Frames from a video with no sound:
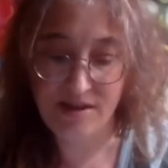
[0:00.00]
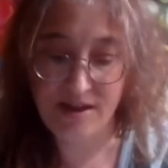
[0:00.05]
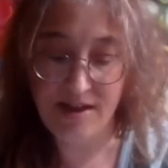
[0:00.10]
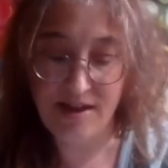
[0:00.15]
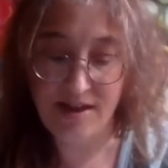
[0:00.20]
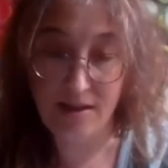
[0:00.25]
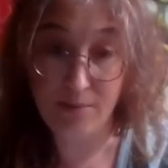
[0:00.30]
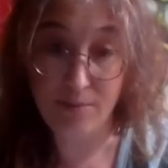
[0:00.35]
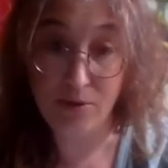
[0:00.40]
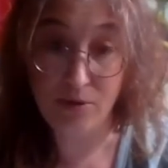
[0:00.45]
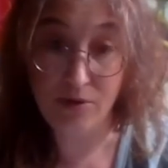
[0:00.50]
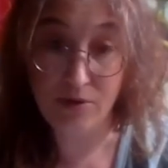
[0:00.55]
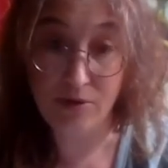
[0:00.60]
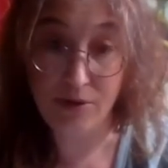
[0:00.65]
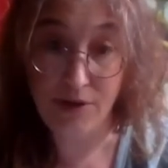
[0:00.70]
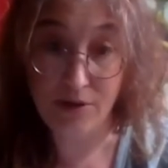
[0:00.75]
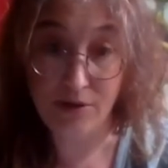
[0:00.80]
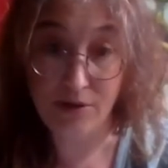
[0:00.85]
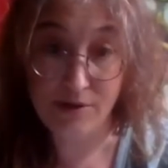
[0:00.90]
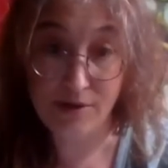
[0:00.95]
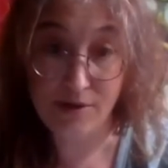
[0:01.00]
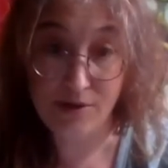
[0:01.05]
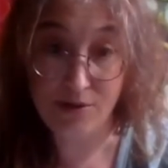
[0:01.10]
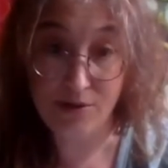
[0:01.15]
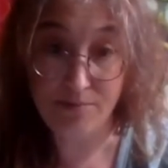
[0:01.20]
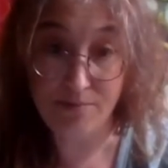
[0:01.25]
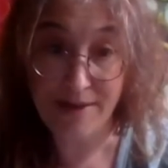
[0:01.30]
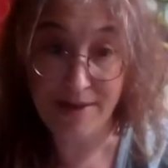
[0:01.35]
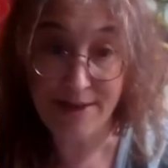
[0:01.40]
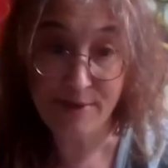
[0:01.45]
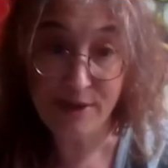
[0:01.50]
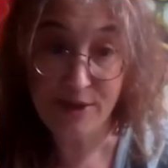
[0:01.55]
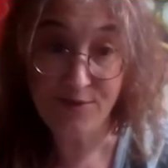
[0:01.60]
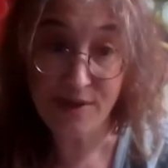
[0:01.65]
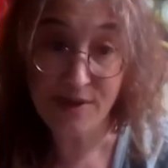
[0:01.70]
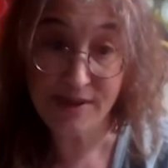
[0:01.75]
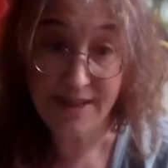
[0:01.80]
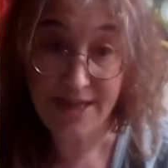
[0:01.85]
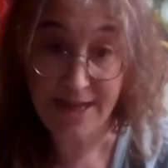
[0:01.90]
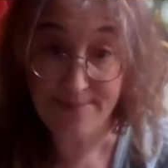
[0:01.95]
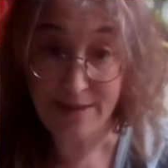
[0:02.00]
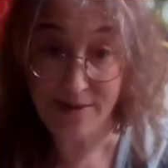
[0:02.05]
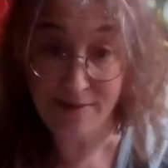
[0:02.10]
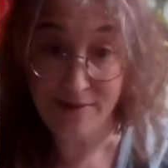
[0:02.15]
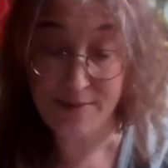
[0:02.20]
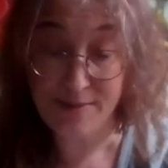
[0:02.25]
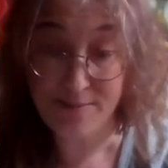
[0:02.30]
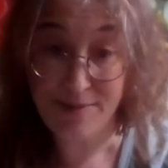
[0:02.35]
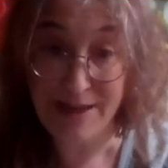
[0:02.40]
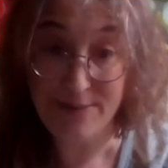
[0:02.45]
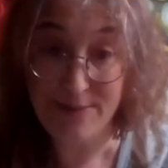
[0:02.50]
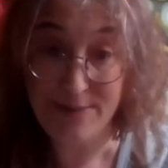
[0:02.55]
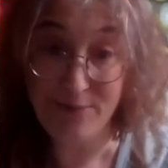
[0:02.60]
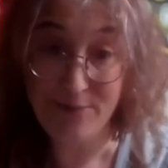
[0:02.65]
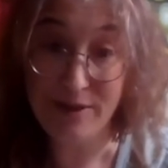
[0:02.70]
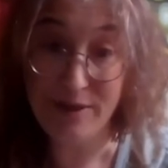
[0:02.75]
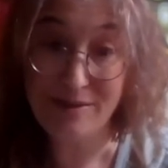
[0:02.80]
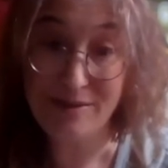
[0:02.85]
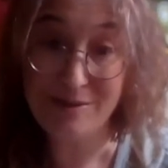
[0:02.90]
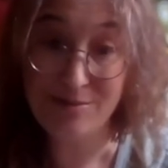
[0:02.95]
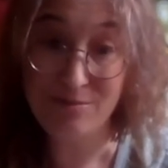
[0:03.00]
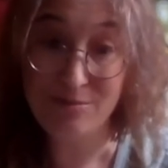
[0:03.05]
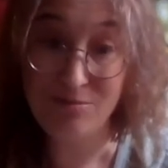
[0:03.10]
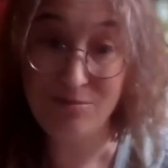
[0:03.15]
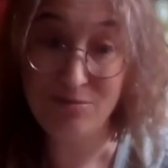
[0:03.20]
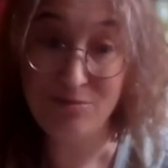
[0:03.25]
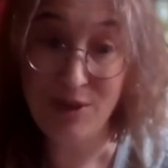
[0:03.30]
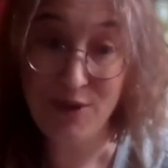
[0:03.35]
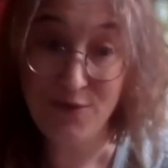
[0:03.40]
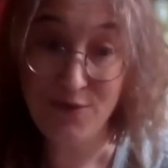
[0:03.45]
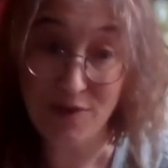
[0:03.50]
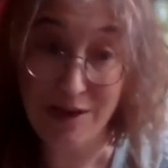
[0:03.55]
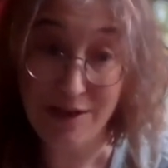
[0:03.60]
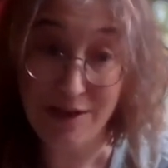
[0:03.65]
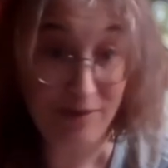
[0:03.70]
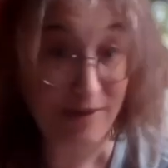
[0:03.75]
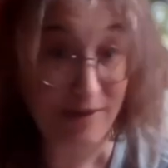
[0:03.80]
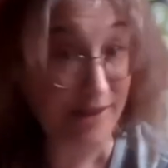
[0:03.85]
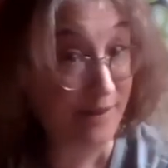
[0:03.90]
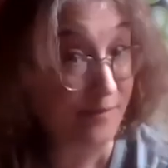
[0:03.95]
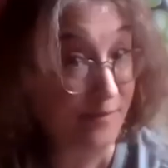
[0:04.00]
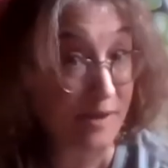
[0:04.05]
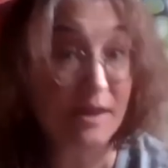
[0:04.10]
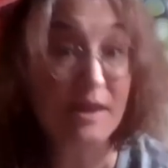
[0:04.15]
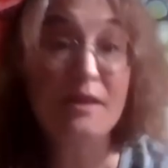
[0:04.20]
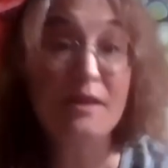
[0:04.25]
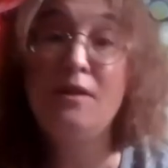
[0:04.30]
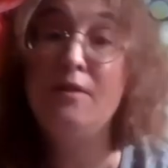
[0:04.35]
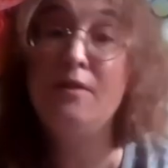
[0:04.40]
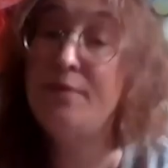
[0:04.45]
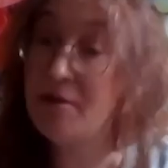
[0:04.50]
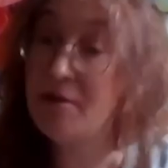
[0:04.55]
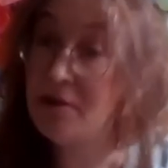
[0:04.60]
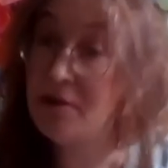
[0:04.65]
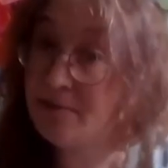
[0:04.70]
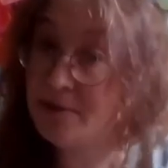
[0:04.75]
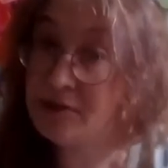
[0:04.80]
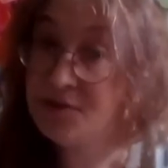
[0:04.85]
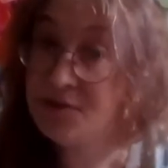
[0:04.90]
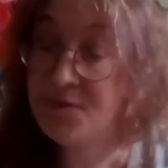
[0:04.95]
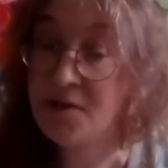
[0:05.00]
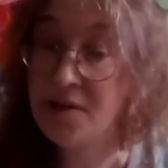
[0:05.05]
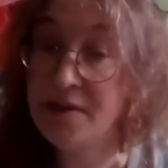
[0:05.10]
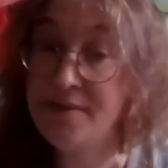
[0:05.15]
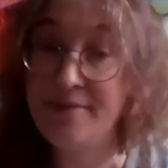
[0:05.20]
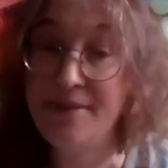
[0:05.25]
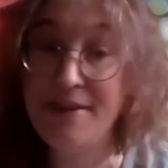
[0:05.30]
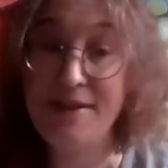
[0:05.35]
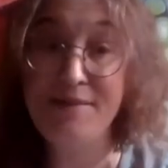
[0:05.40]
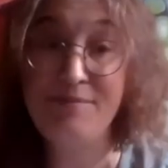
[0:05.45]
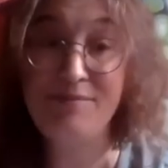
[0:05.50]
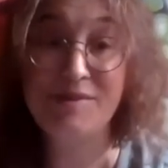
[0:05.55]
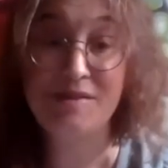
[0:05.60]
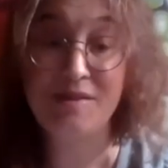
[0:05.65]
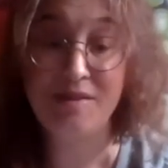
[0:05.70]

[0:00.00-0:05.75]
in the book, The Oxygen Man, which first came out as a pamphlet with 5 leaves. Thank you very much, 5 leaves.